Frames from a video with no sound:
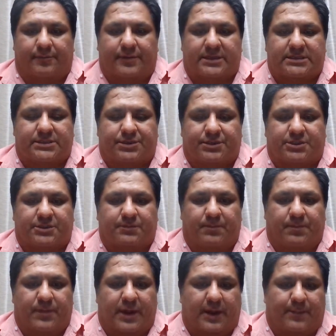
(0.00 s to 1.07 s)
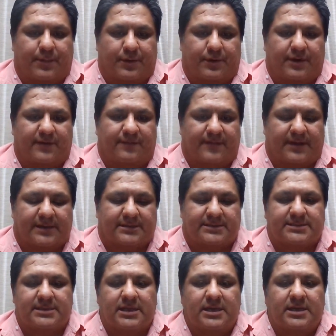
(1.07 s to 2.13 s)
research paper
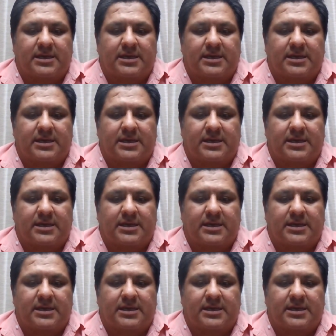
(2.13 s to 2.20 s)
defense.